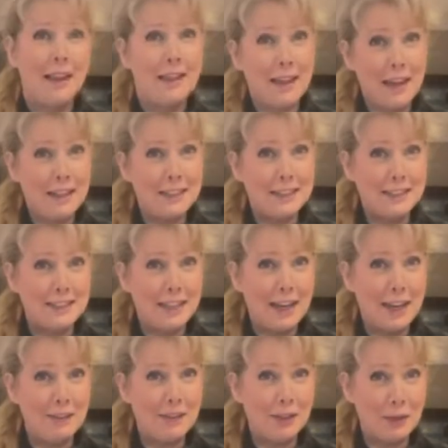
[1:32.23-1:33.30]
Let's
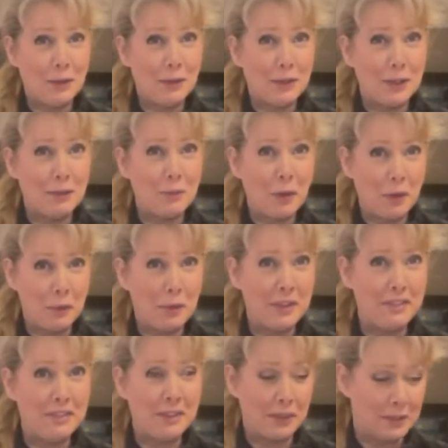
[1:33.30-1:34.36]
have a look at what we've
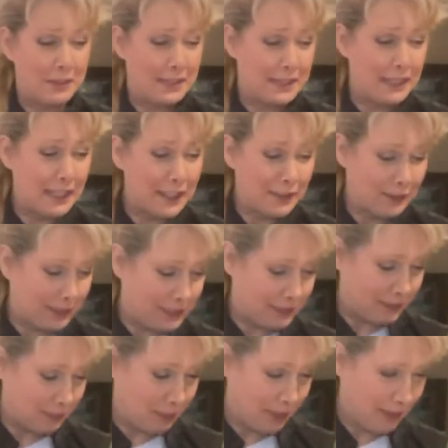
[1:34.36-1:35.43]
got to decorate it
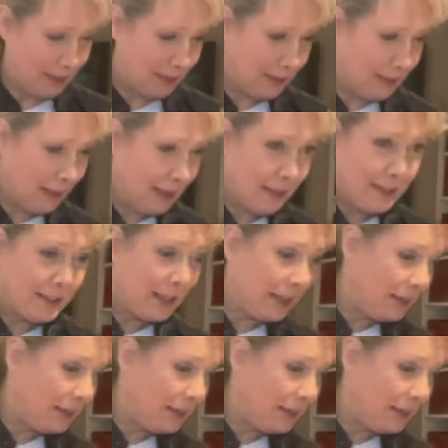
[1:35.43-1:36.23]
with. Now